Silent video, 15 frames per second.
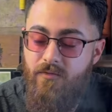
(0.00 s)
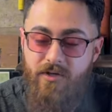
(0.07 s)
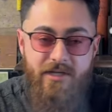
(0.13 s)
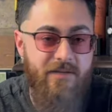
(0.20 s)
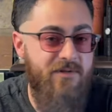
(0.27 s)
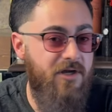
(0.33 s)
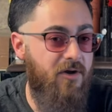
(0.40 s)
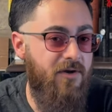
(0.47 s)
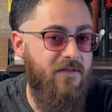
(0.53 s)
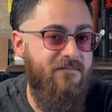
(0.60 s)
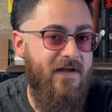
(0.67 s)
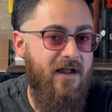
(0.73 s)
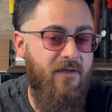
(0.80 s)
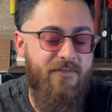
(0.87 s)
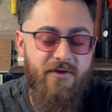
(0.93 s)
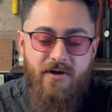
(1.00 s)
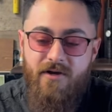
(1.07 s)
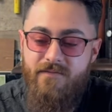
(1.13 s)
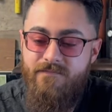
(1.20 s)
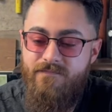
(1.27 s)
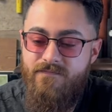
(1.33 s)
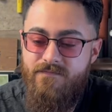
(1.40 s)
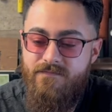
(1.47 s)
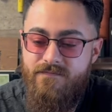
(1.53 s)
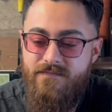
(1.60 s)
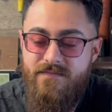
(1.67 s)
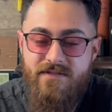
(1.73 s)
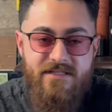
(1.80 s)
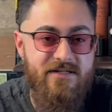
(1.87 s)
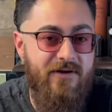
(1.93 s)
going to keep going to the final third
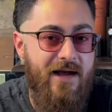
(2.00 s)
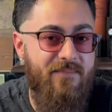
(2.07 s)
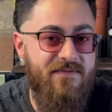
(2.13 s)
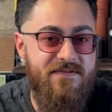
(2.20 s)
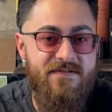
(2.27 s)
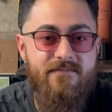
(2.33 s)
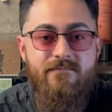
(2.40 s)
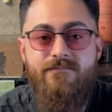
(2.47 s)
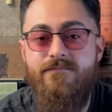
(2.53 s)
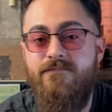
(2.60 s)
and see what happens.